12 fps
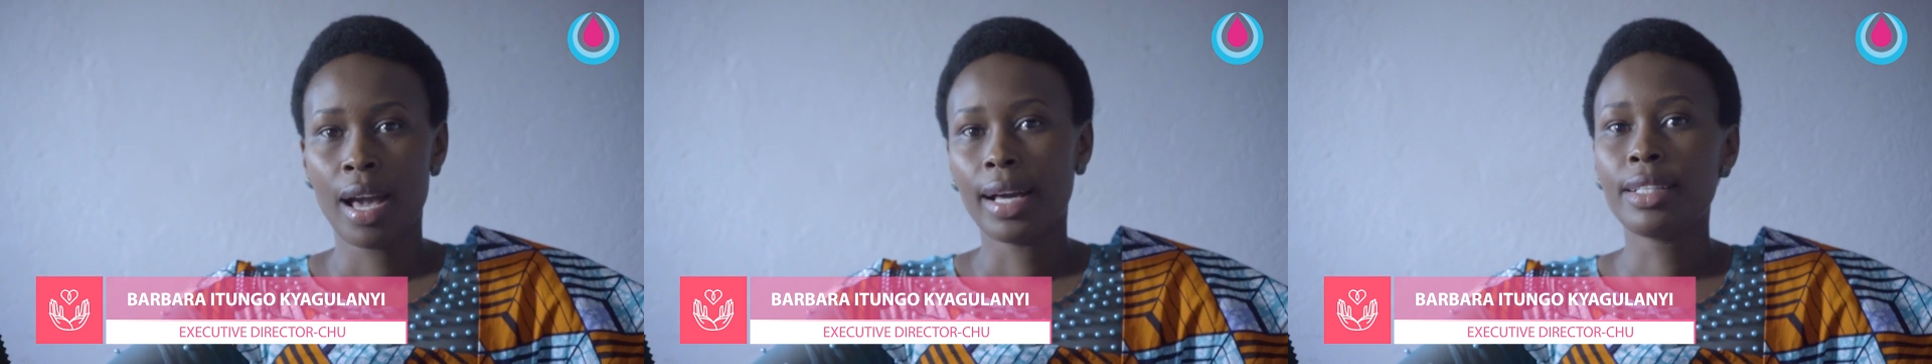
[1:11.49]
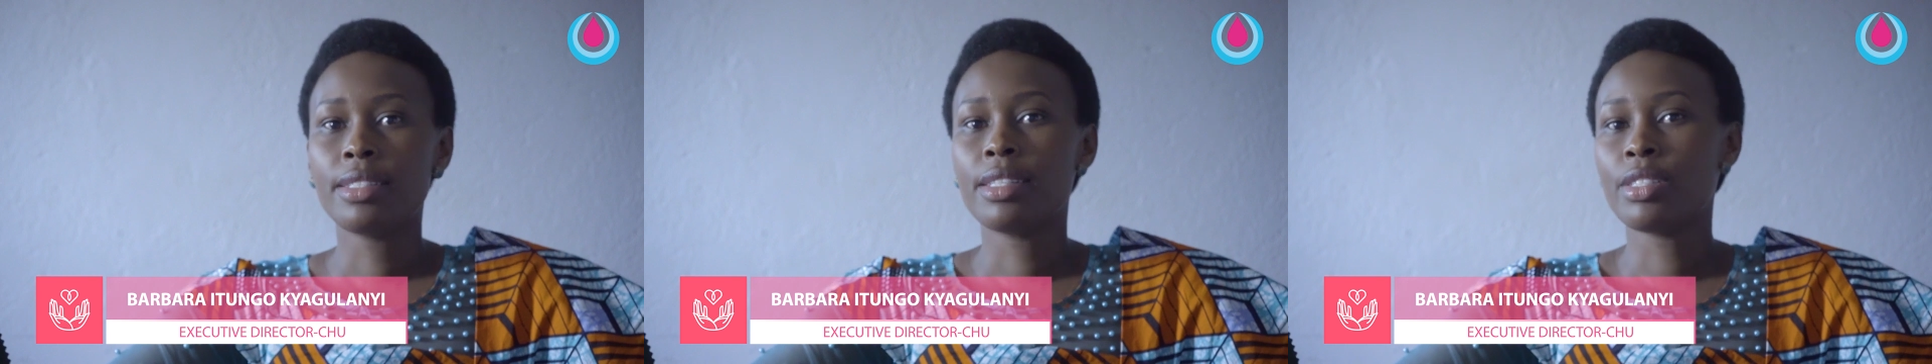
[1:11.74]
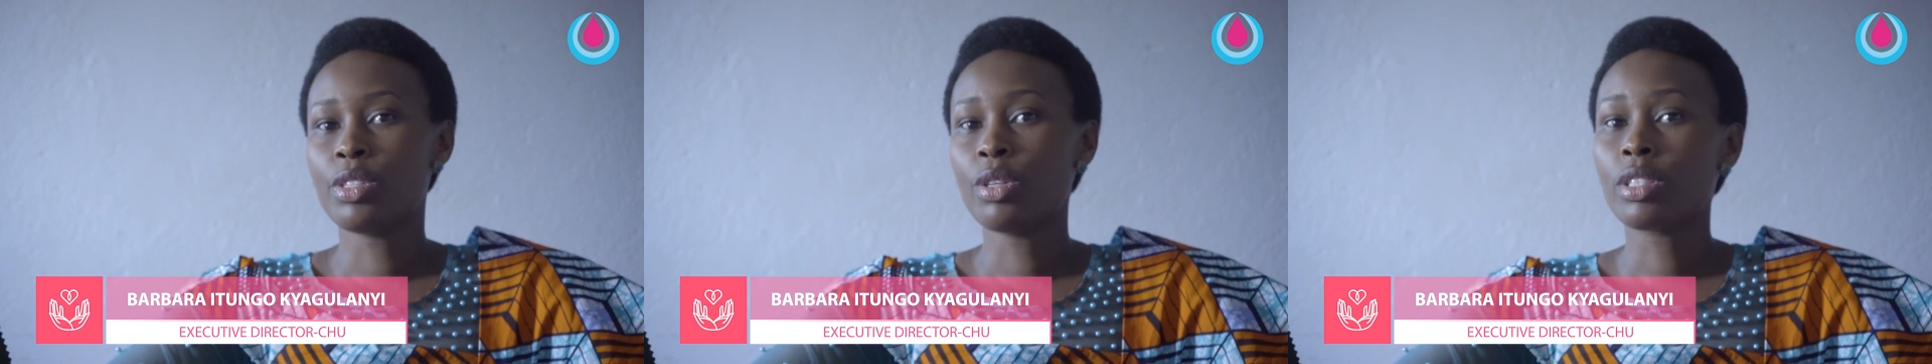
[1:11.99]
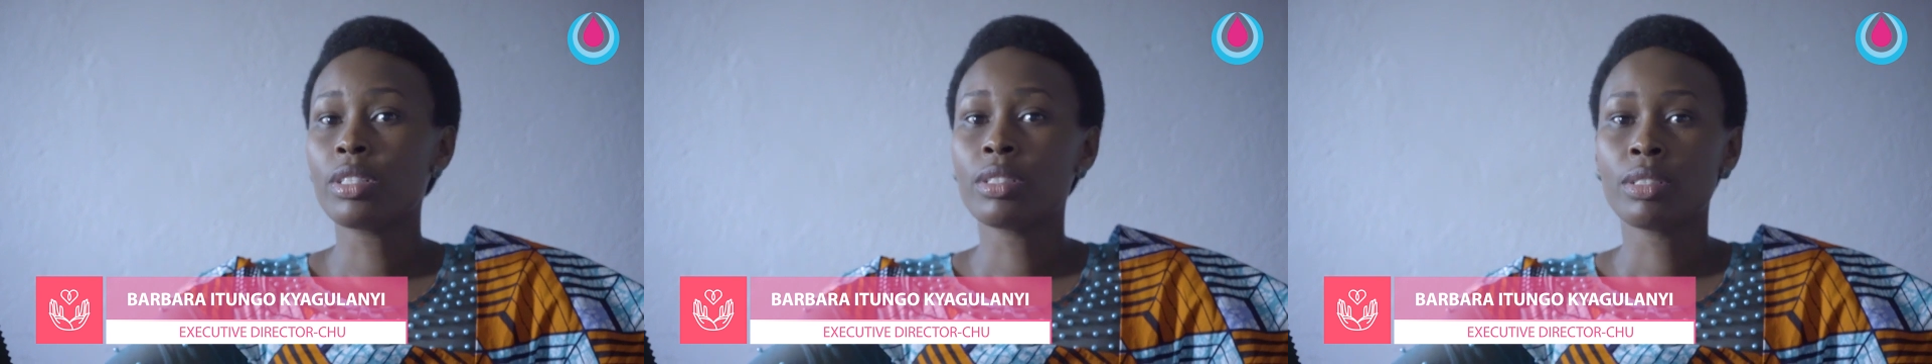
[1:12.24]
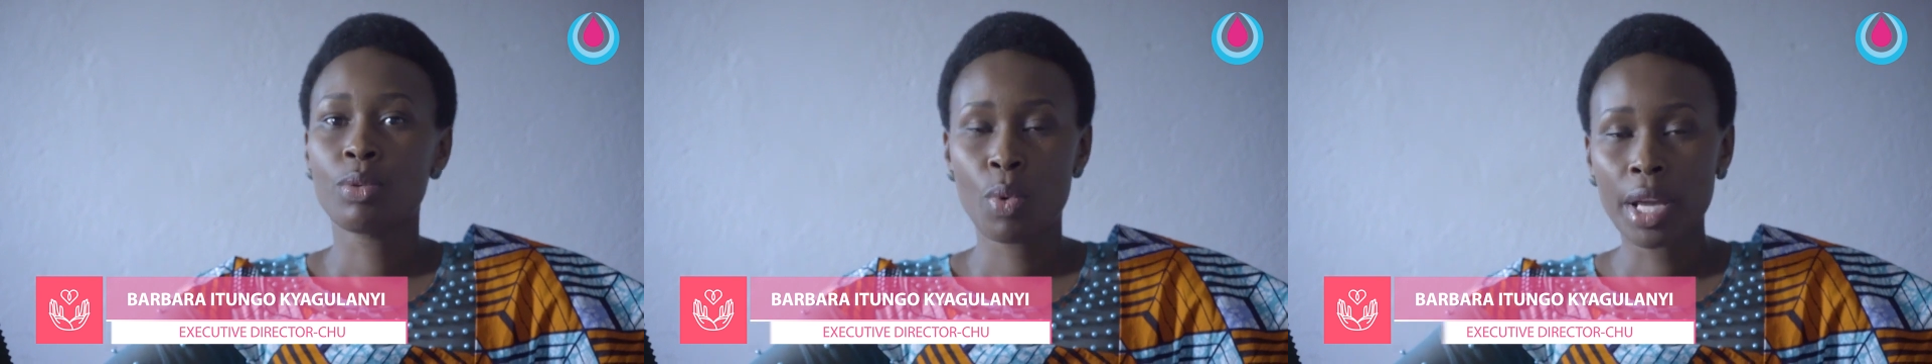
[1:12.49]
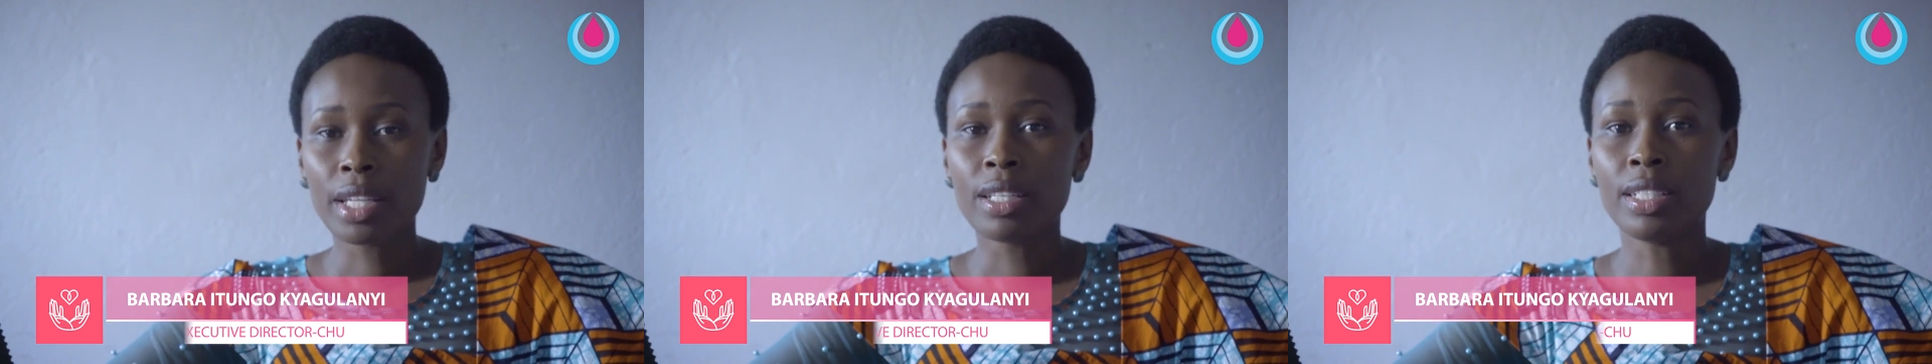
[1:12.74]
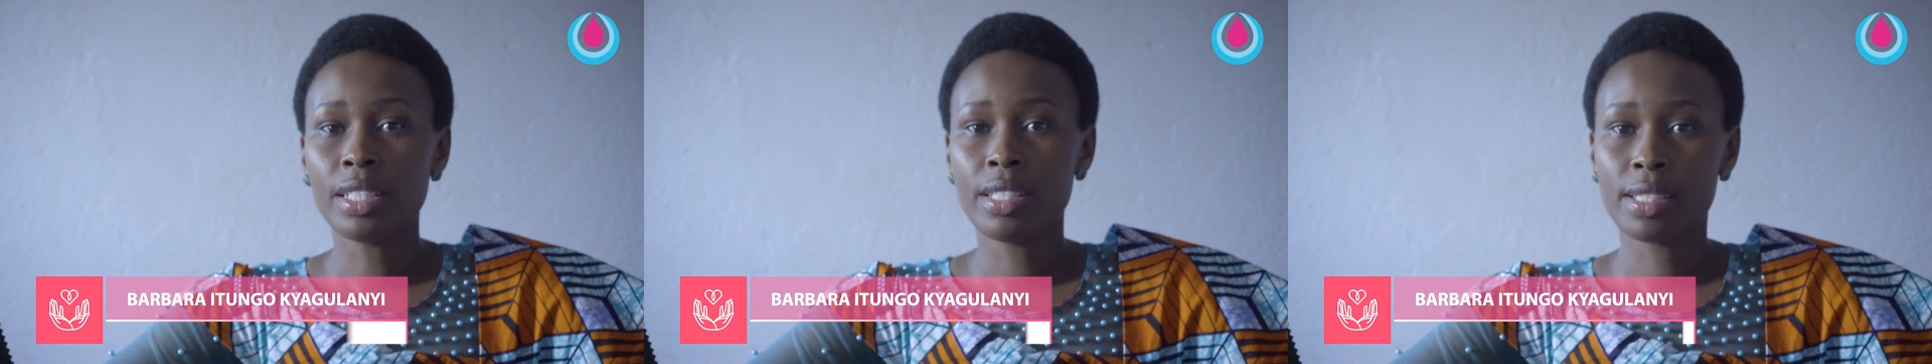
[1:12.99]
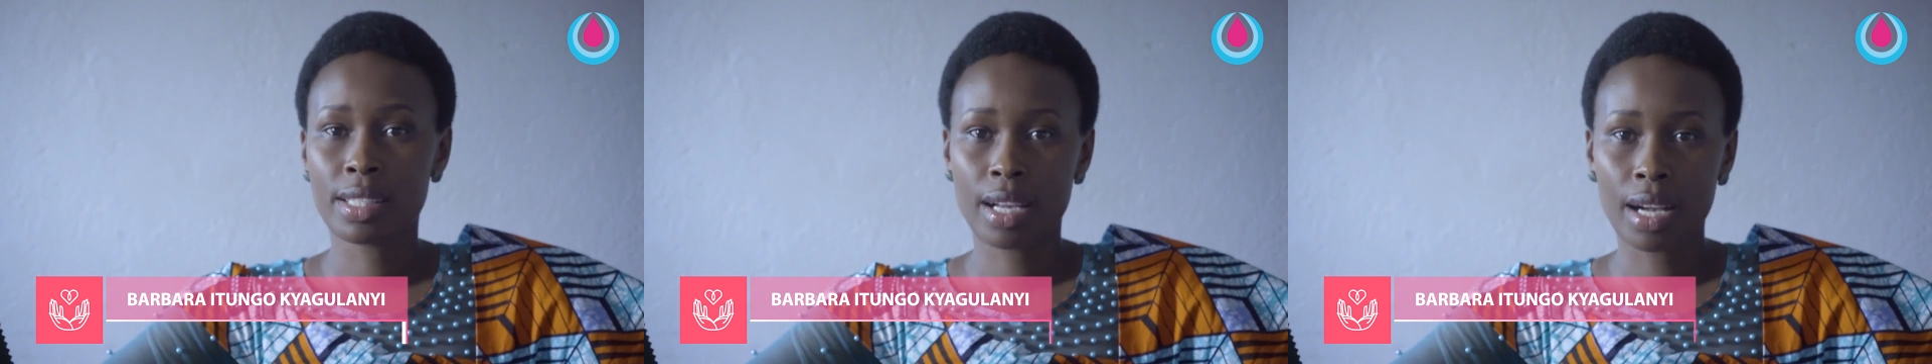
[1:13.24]
and it is not widely
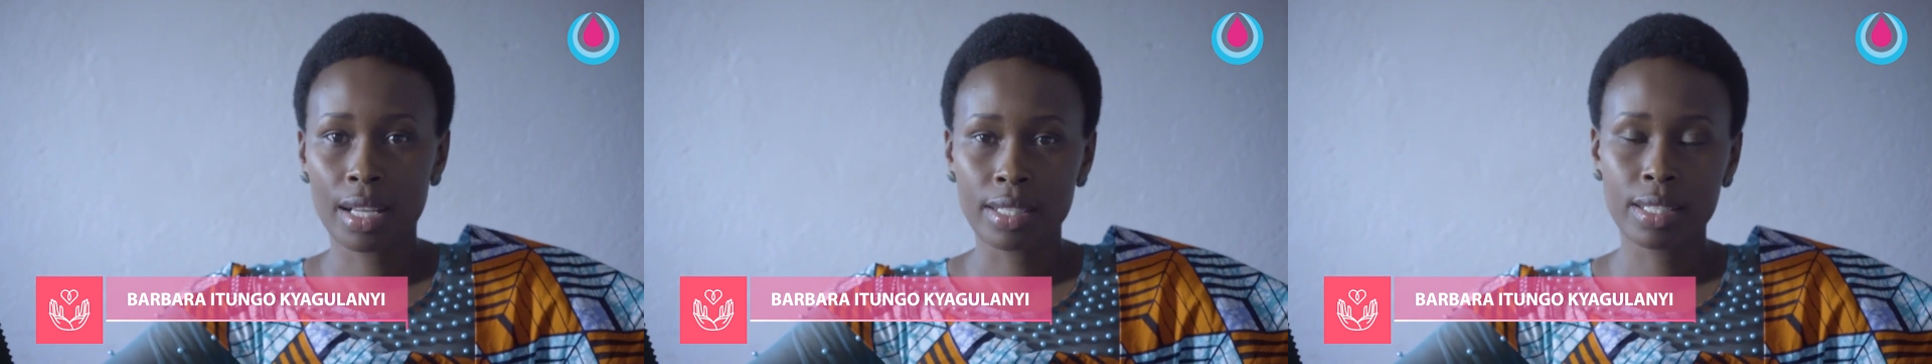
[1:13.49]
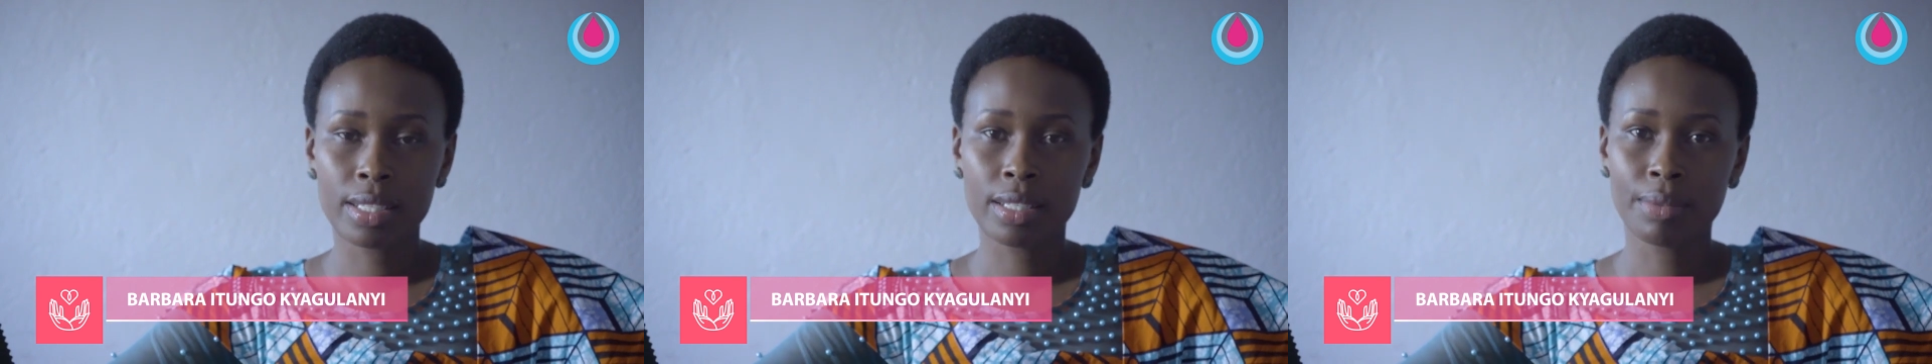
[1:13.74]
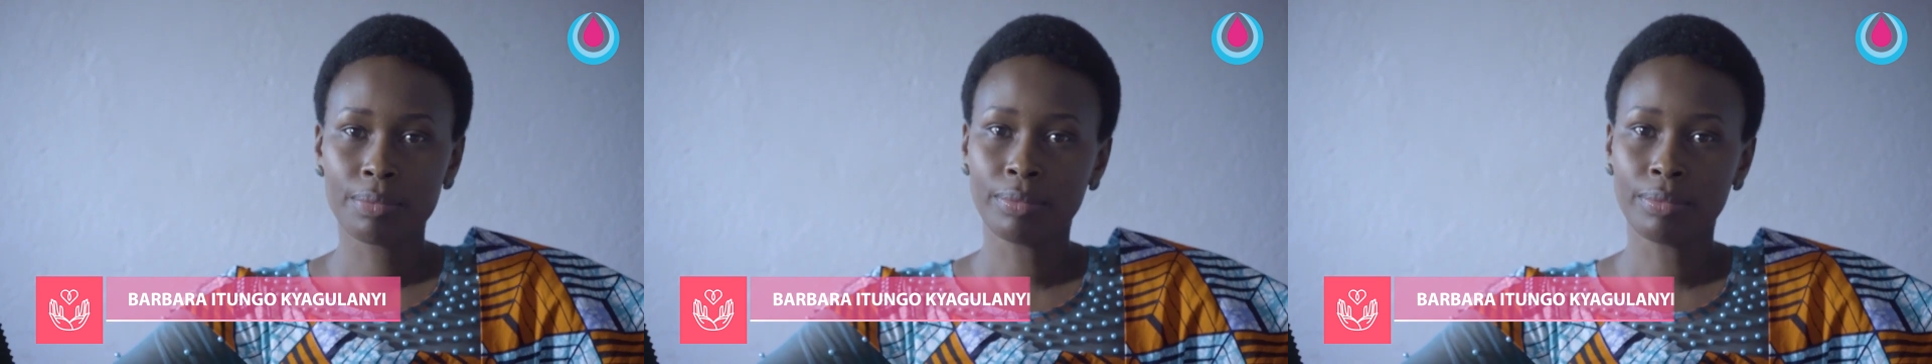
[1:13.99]
discussed.